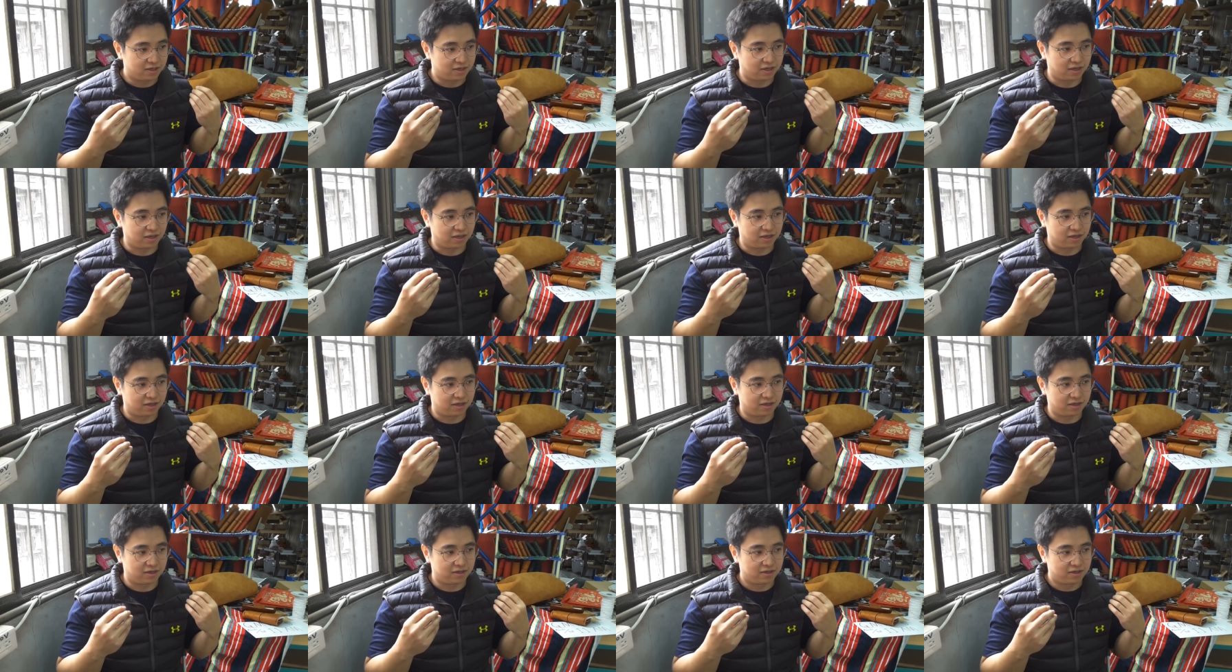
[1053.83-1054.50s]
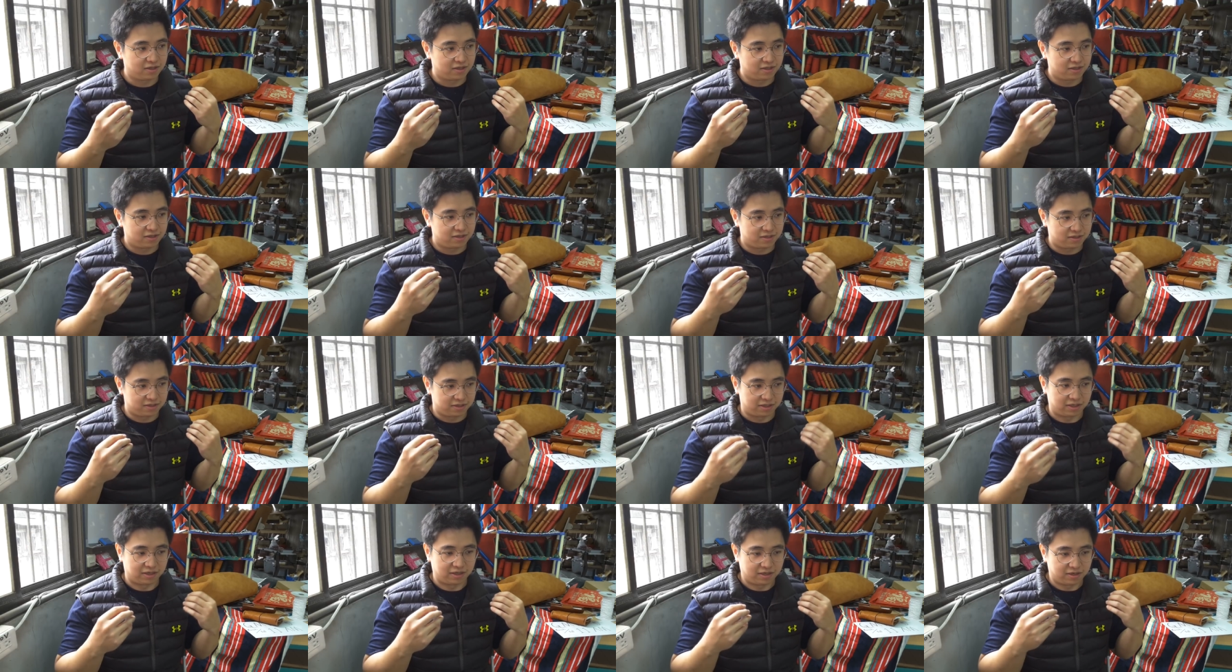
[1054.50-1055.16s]
the
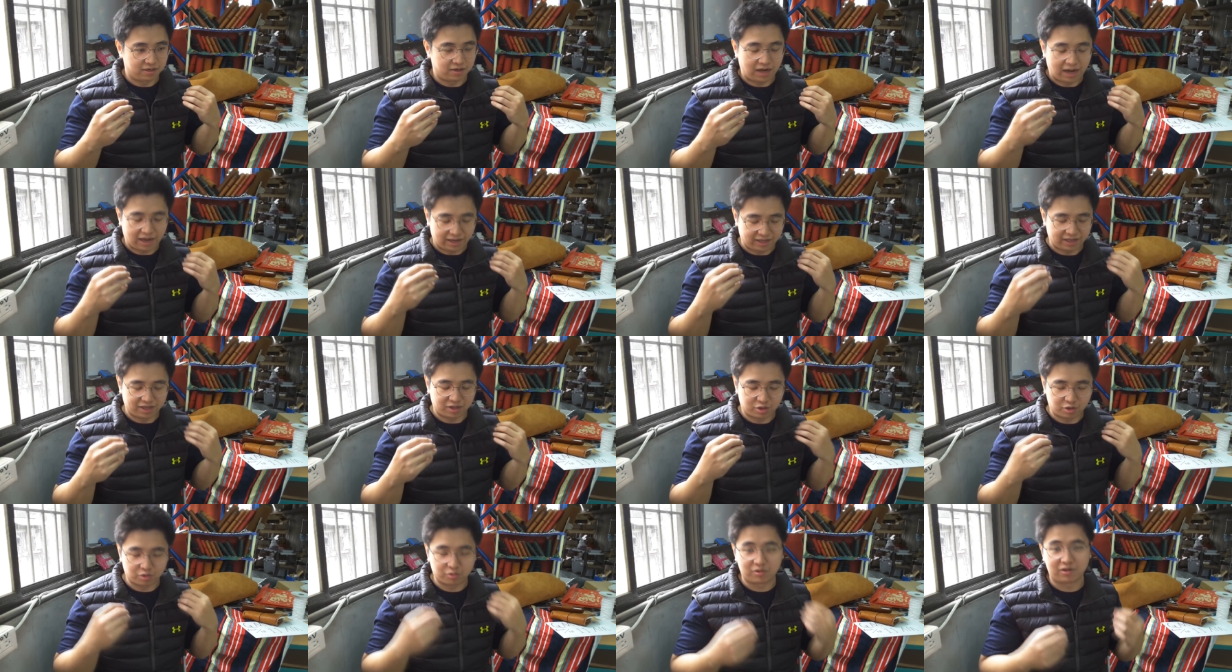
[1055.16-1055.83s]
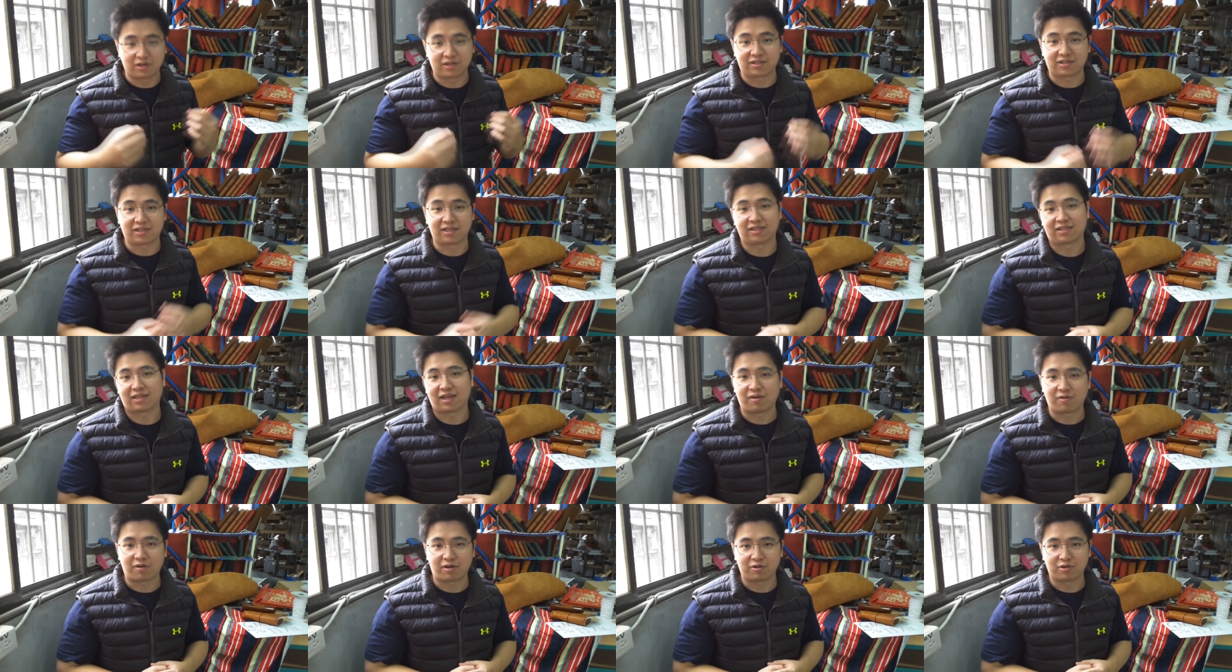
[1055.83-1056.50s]
the i can do the
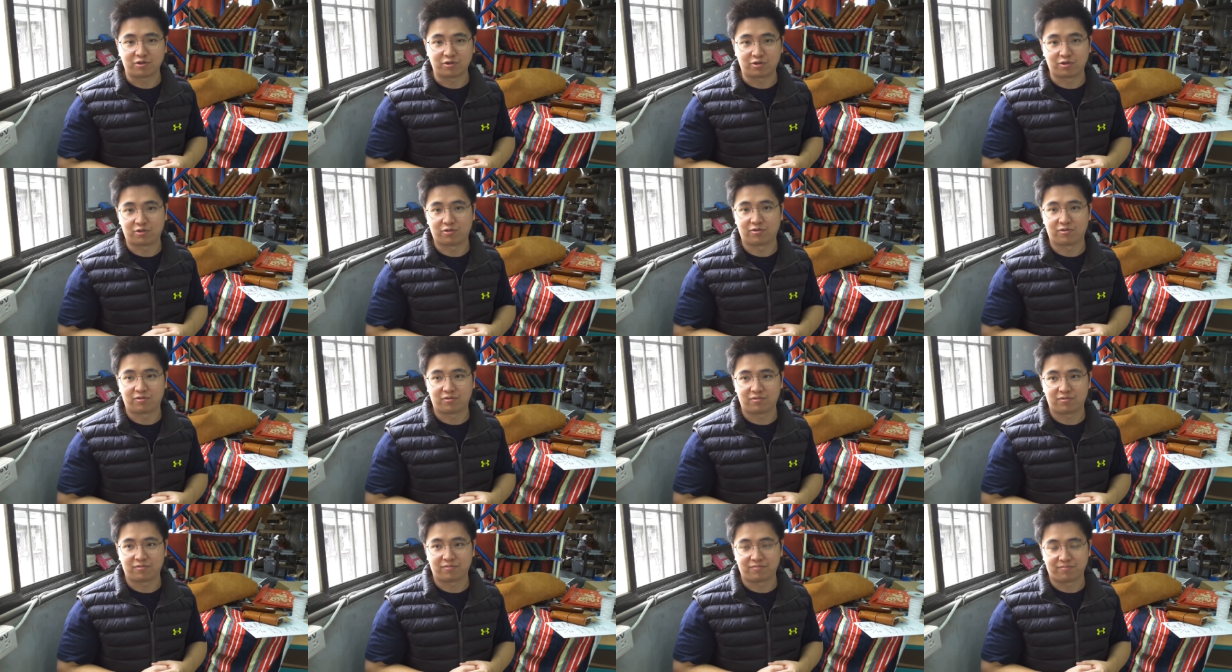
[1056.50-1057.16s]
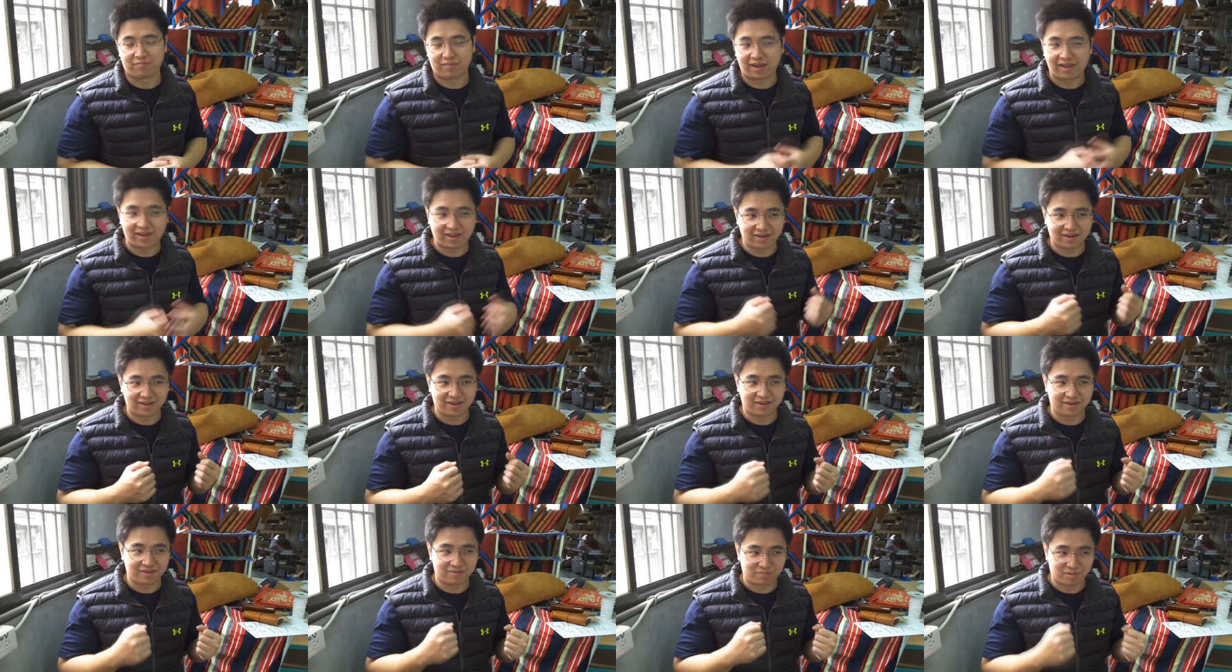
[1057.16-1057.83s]
things i want to do making
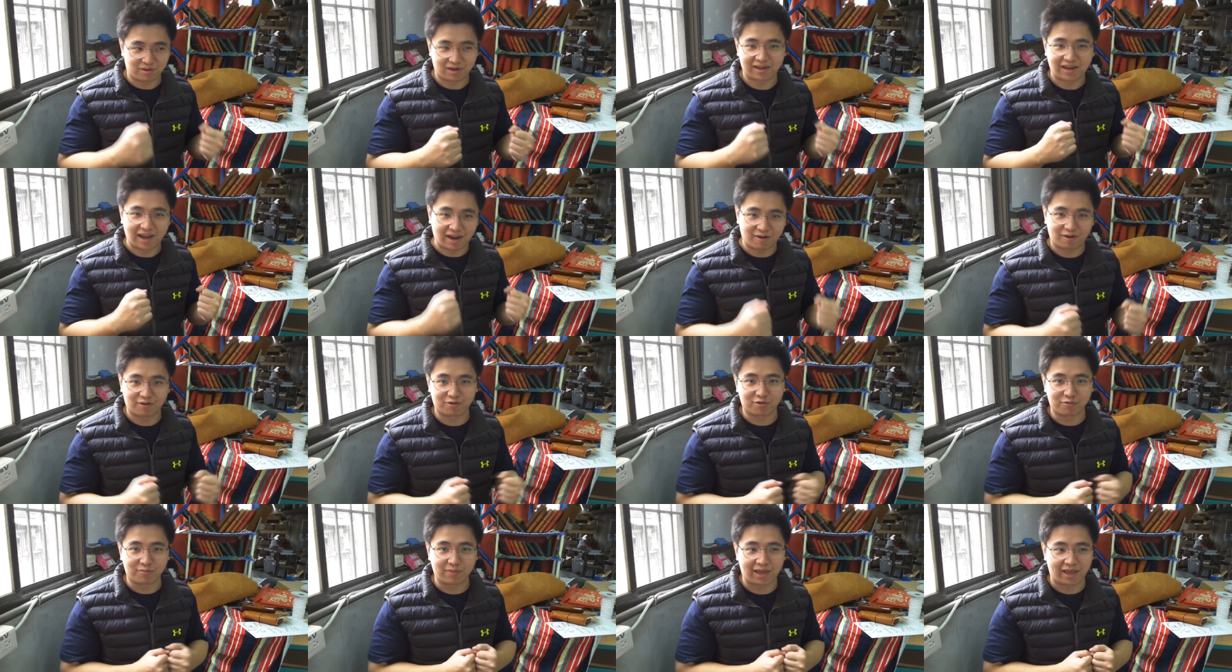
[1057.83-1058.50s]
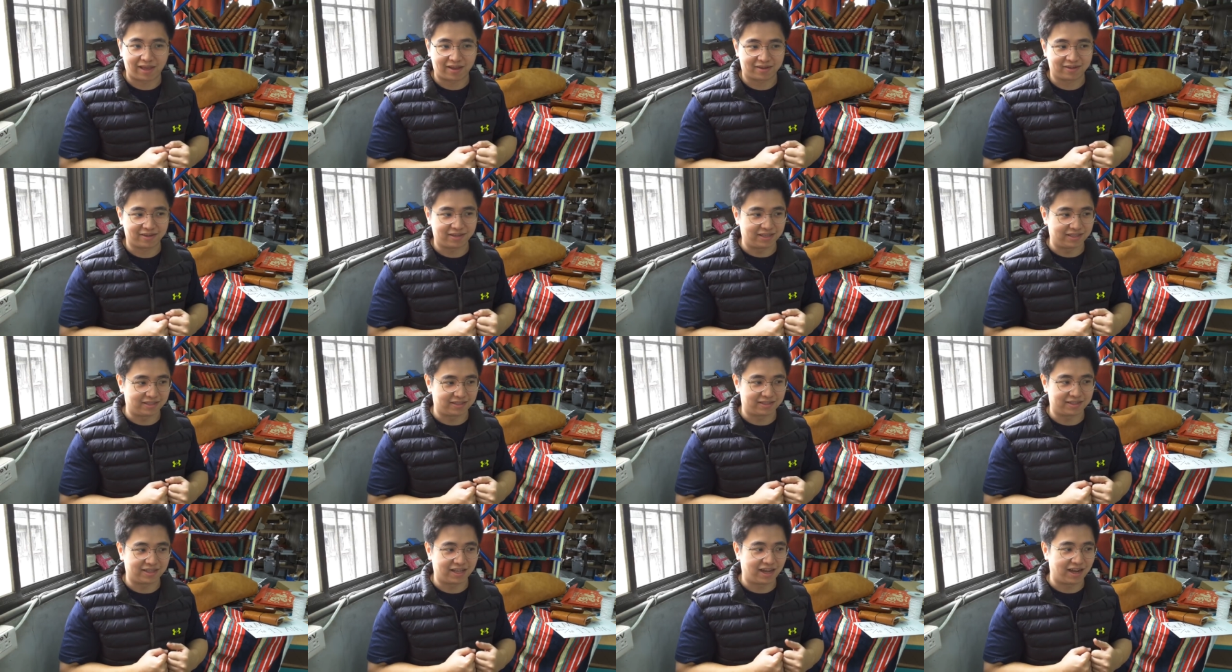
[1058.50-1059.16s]
the product i want to make
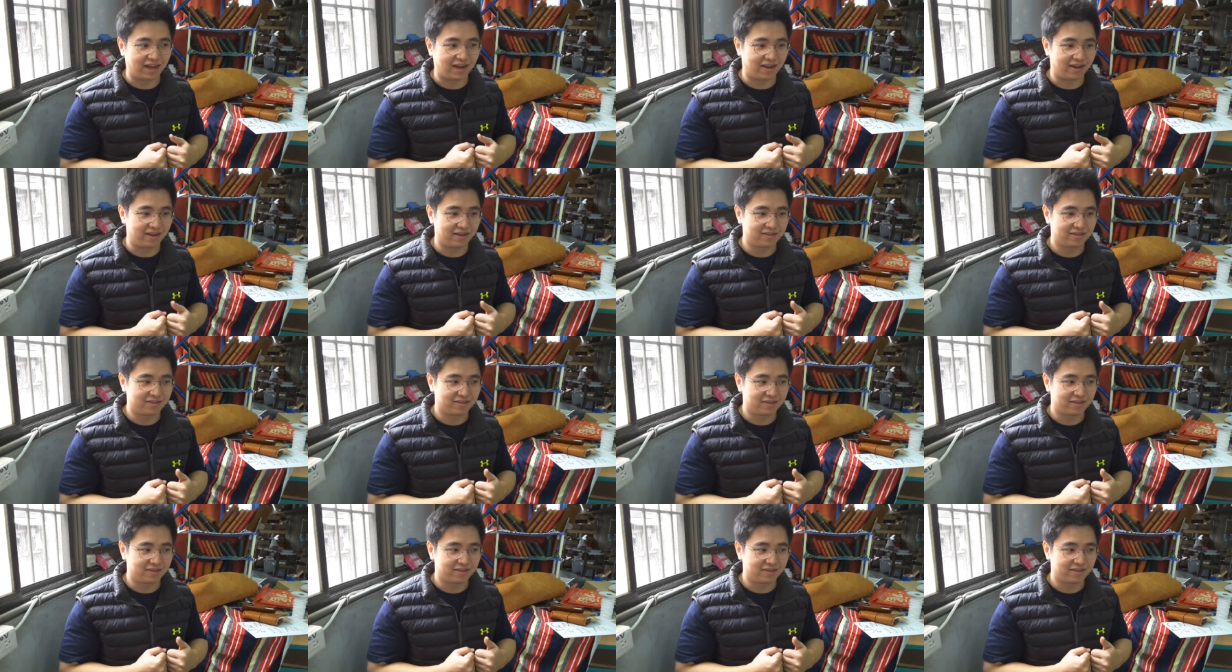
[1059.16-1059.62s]
it's not